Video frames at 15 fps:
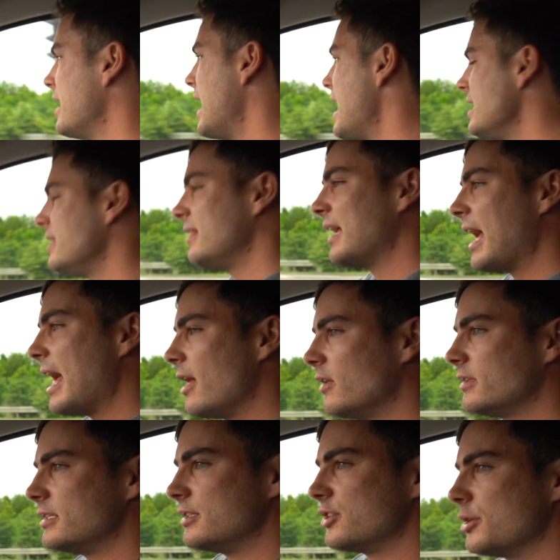Anything
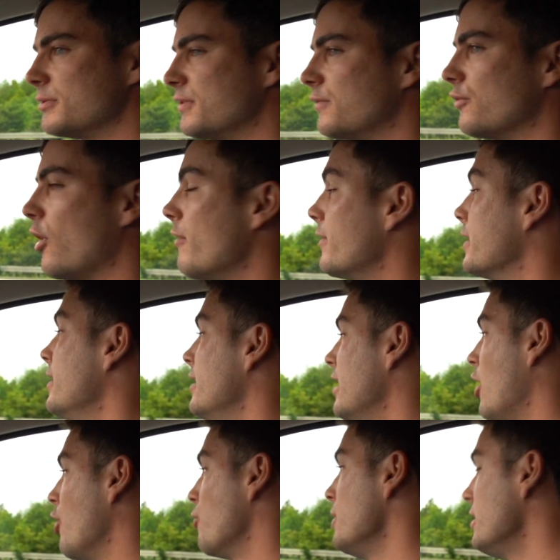else in terms of driving?
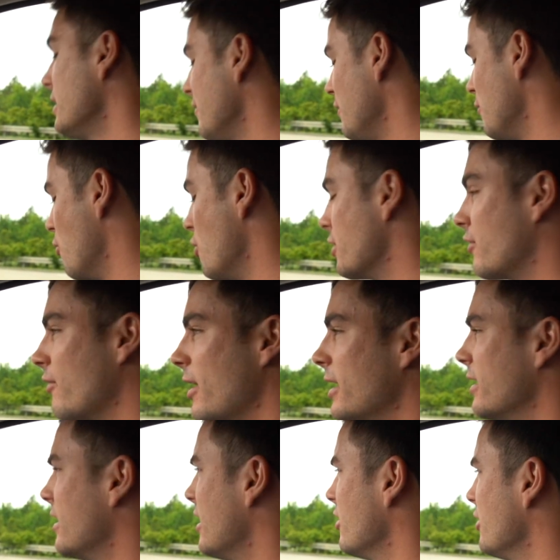I will give it one
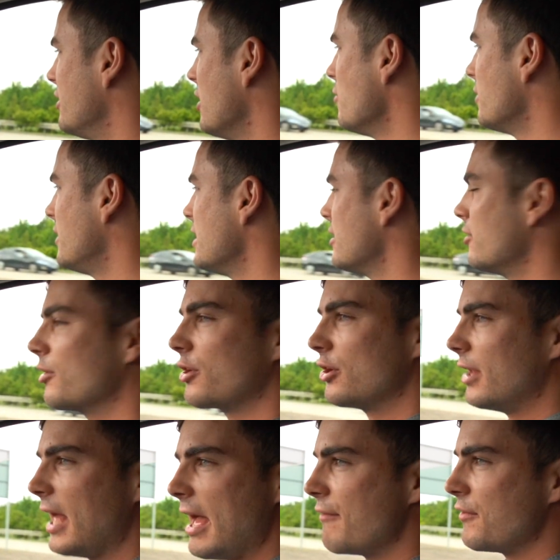credit, and I don't think you're
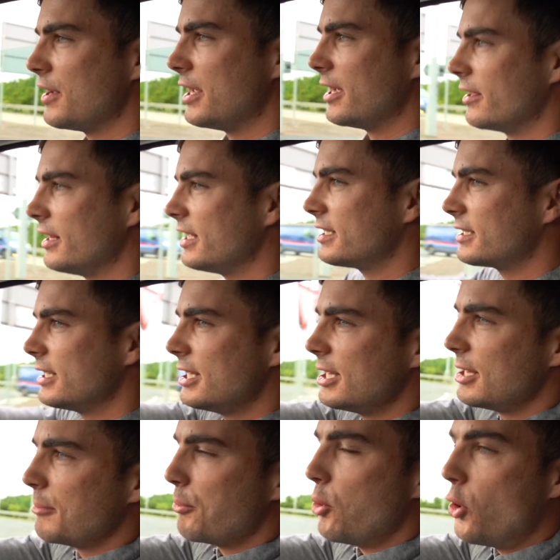going to ever hear this,
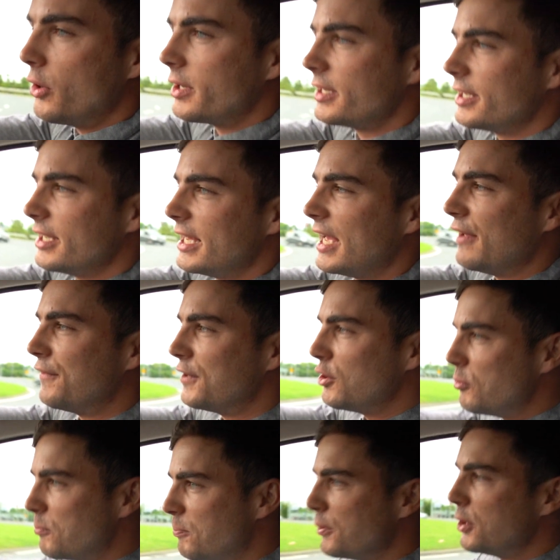but if
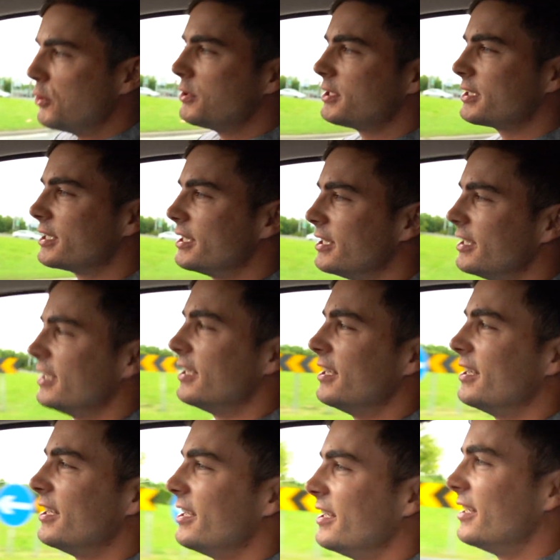you boost,
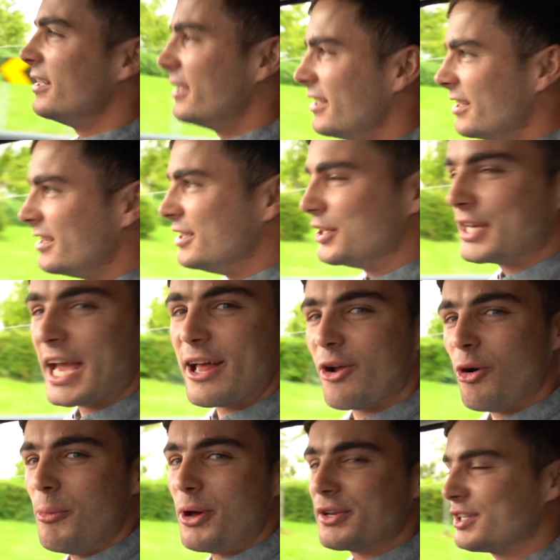you get
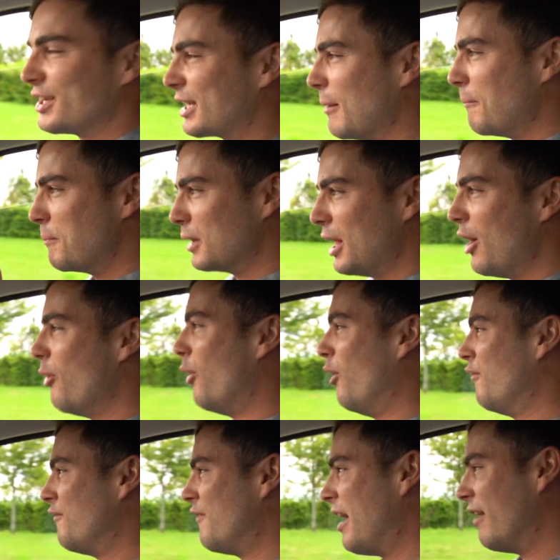almost like a
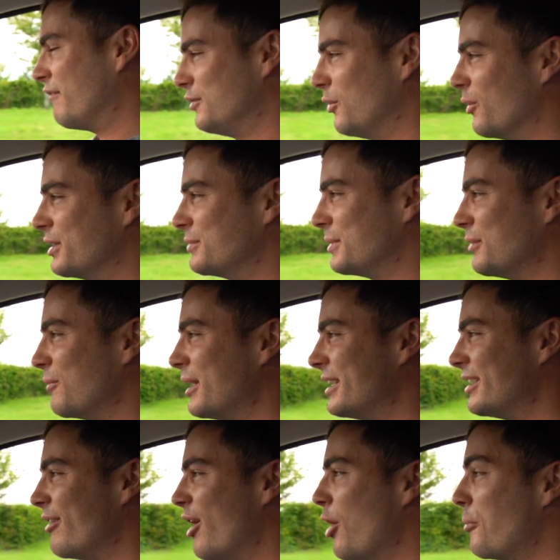blow-off valve noise with the
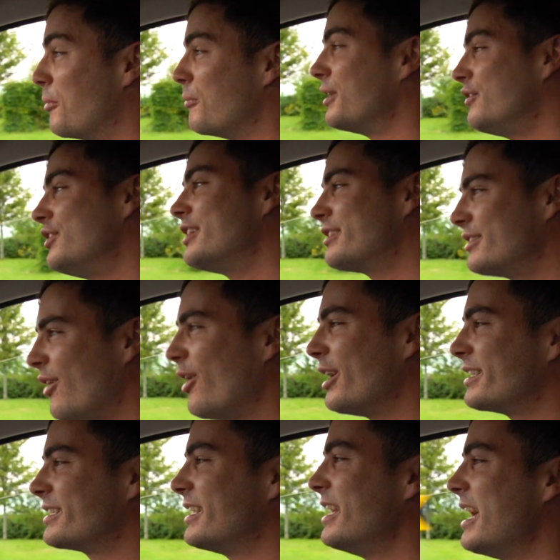window open, which is
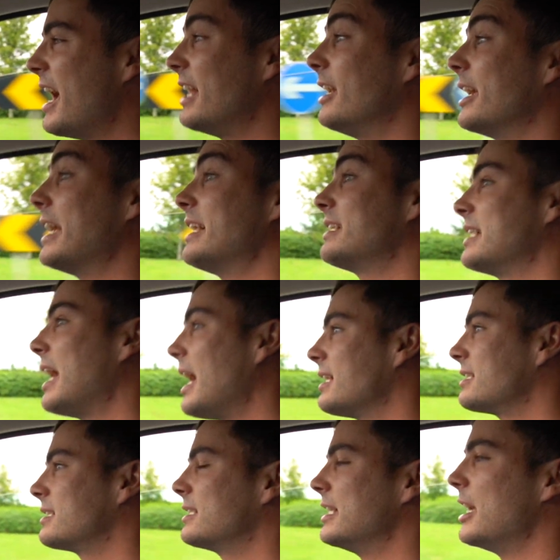nice, and I guess
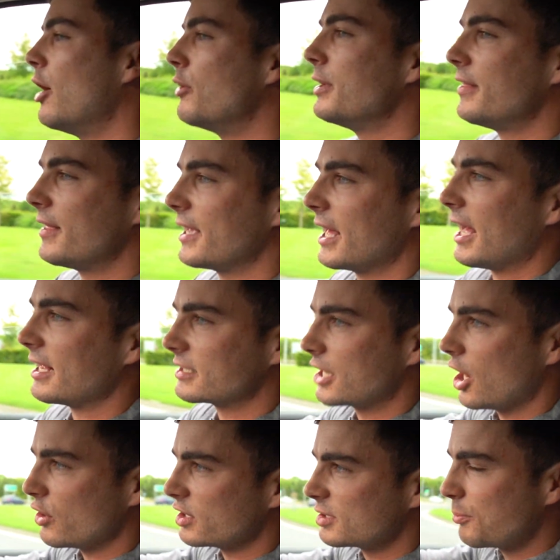that's the only thing it has
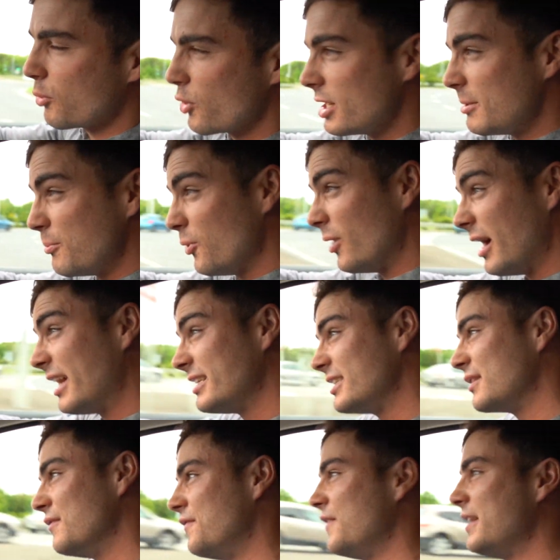going sporty. But as you
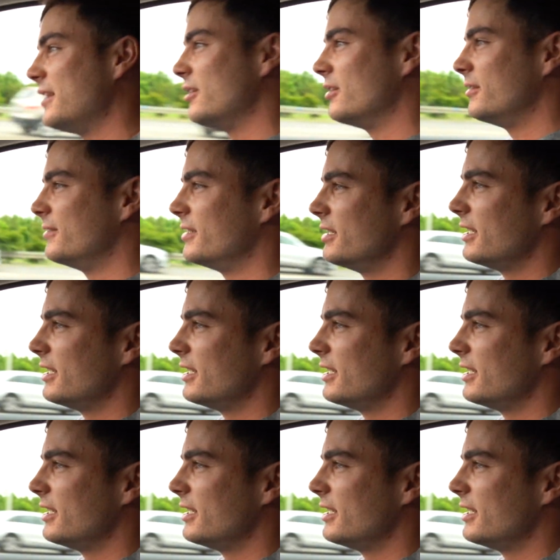can feel